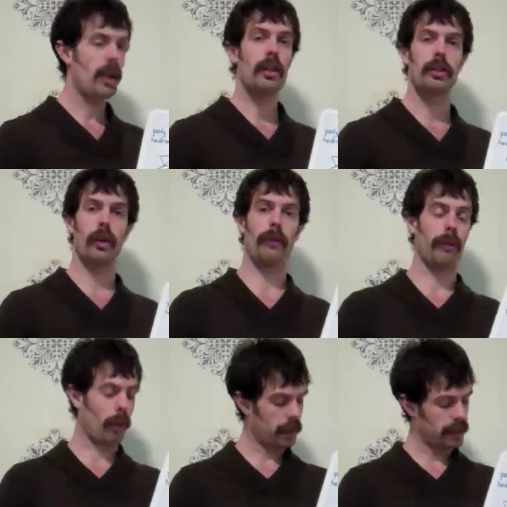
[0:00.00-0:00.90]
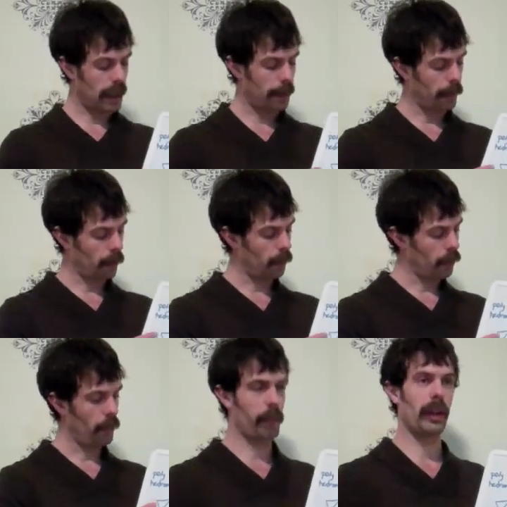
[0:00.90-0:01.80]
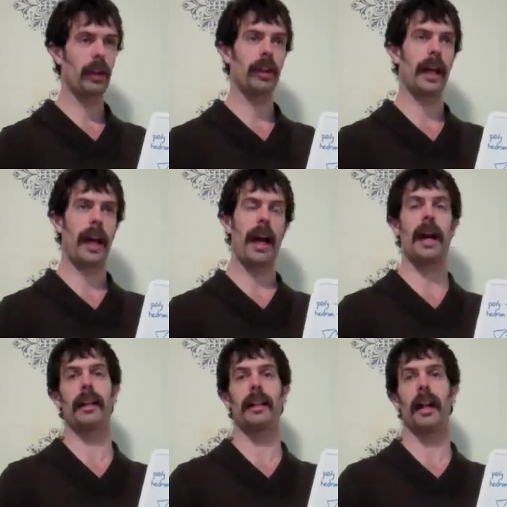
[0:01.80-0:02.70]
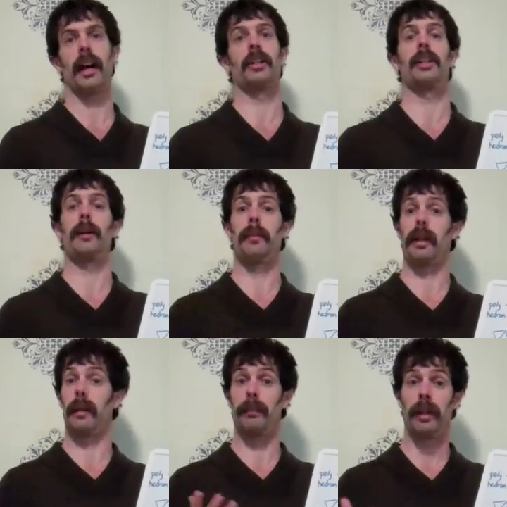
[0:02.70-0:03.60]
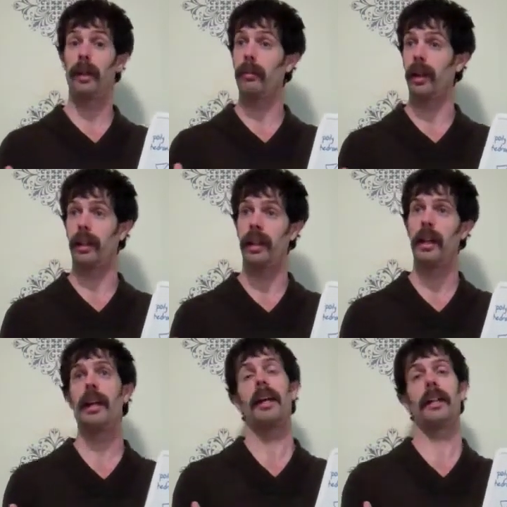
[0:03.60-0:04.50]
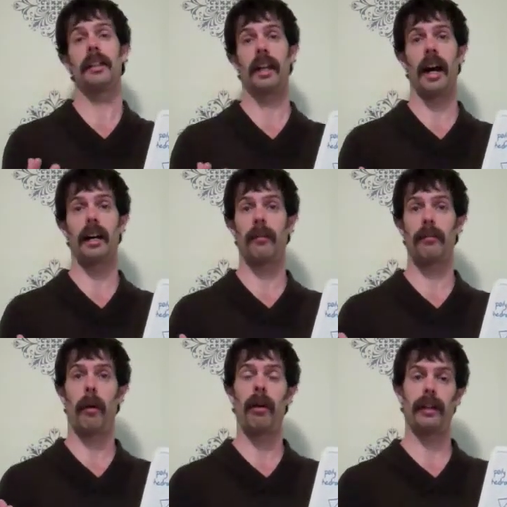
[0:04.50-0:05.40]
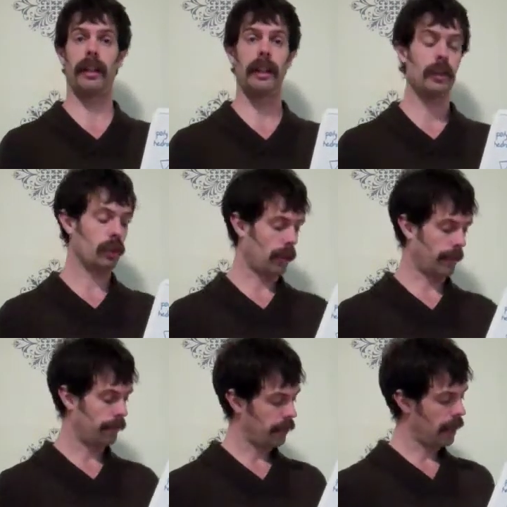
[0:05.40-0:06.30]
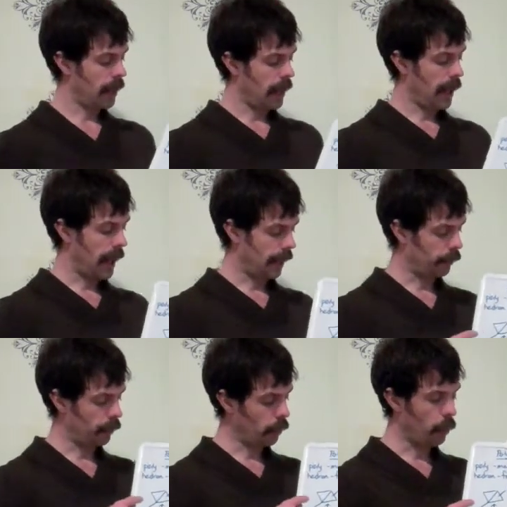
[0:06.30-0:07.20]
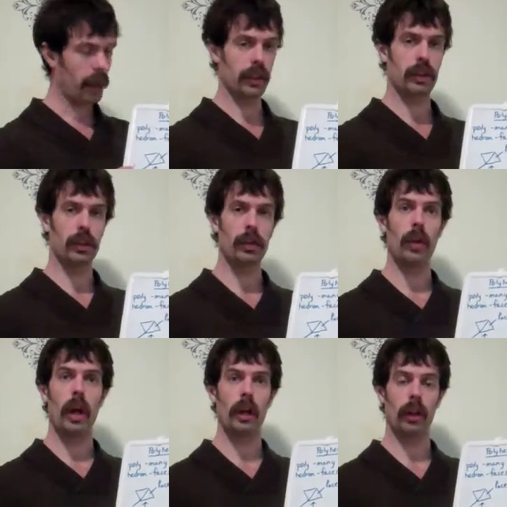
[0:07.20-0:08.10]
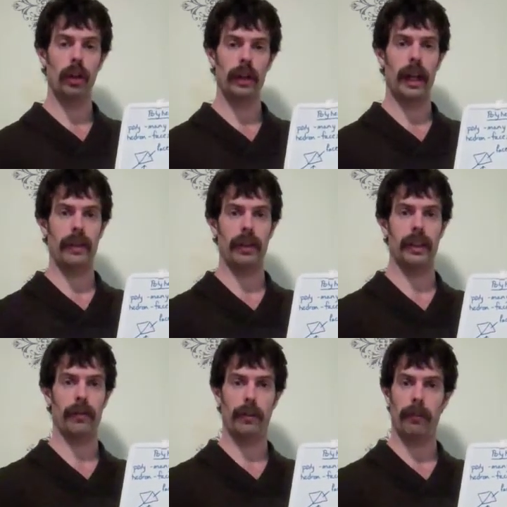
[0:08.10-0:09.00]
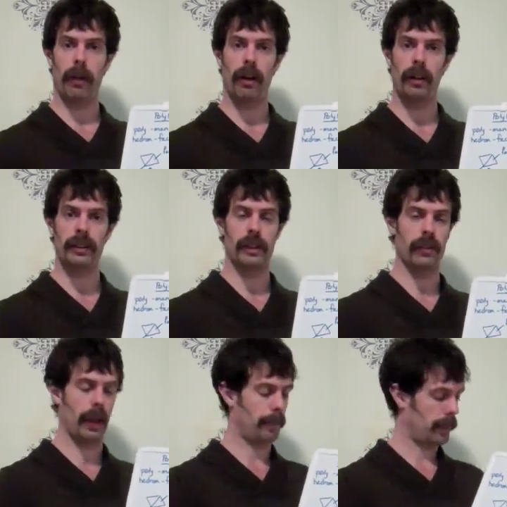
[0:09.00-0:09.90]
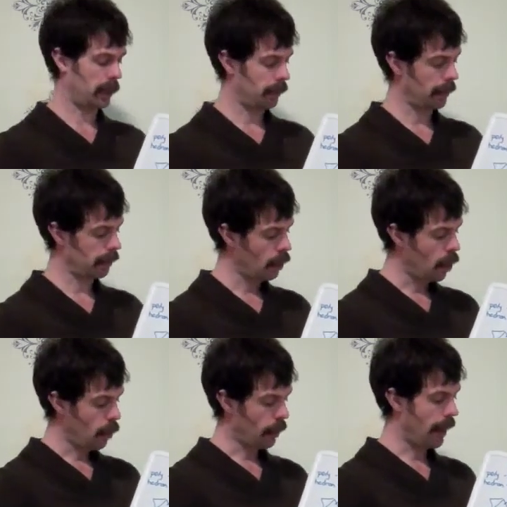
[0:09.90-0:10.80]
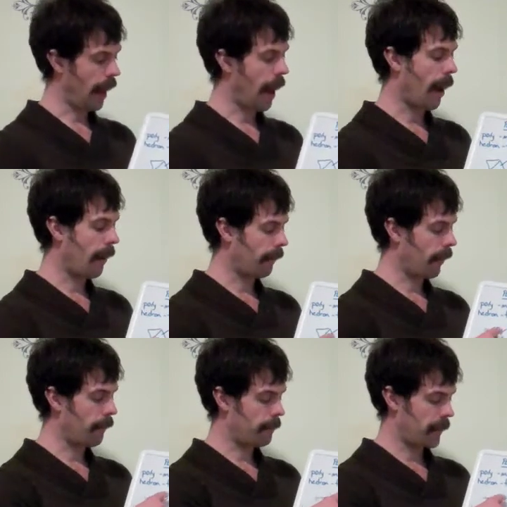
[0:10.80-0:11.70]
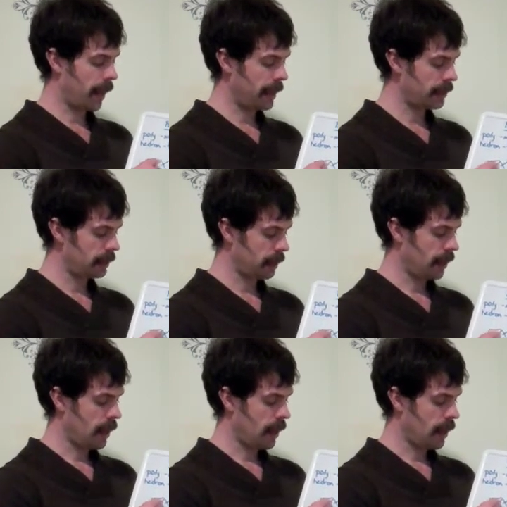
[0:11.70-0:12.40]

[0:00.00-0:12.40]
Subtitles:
So for example, when we look at a shape like a pyramid, is a kind of polyhedron. And if we want to look at the different parts of that pyramid, we have a face,